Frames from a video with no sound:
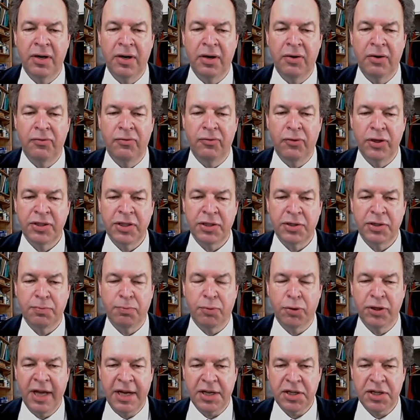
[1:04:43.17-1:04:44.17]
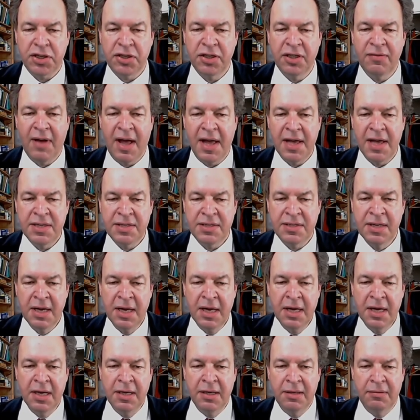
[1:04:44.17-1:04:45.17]
voltage protection device
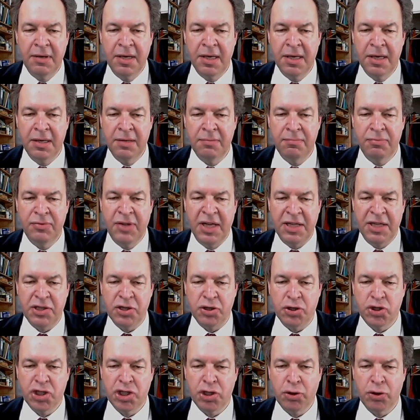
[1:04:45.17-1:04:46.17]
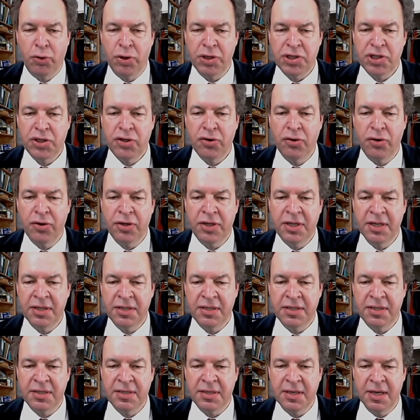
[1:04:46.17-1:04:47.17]
that short
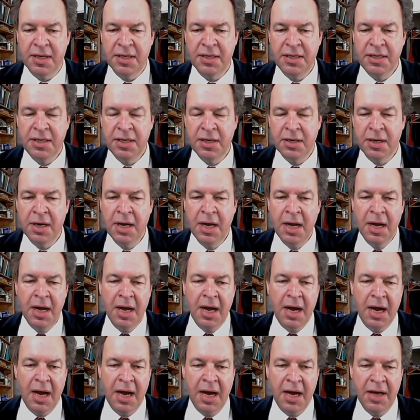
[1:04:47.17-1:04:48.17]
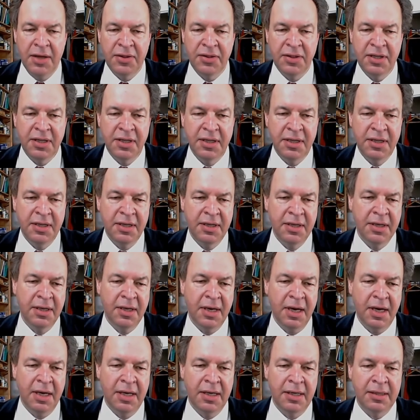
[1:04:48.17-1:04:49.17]
circuits here the
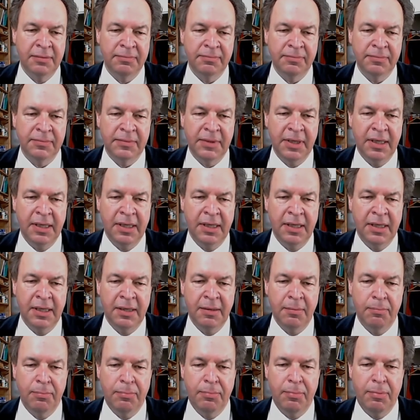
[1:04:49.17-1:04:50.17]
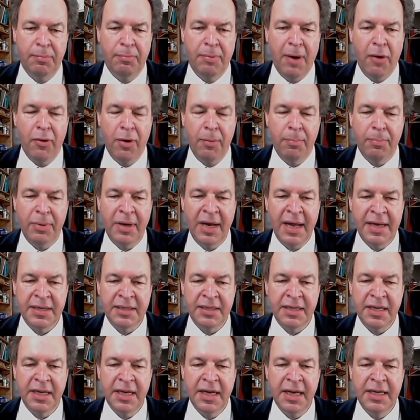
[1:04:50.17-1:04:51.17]
power
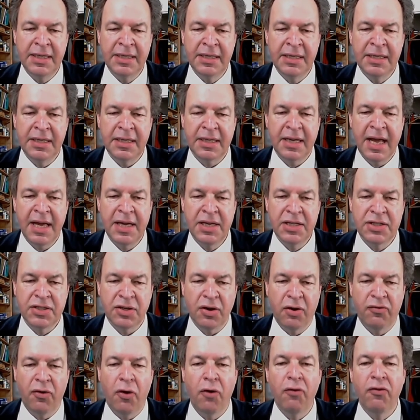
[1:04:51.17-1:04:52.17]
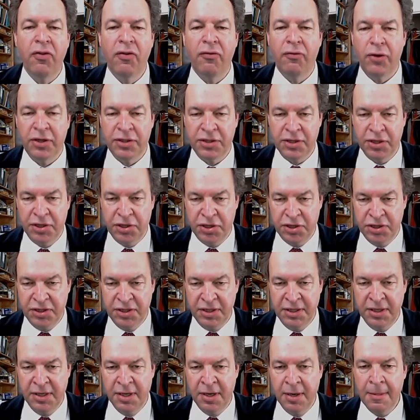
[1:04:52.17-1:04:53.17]
plant in case of over voltage
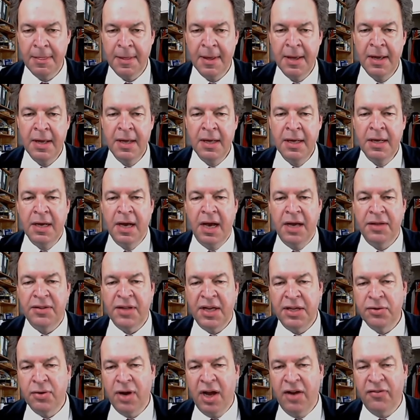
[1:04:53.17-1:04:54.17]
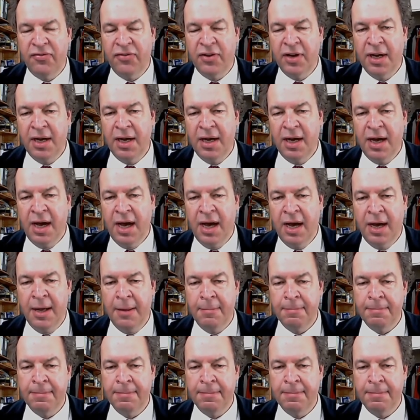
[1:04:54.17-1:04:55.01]
here. Then you have a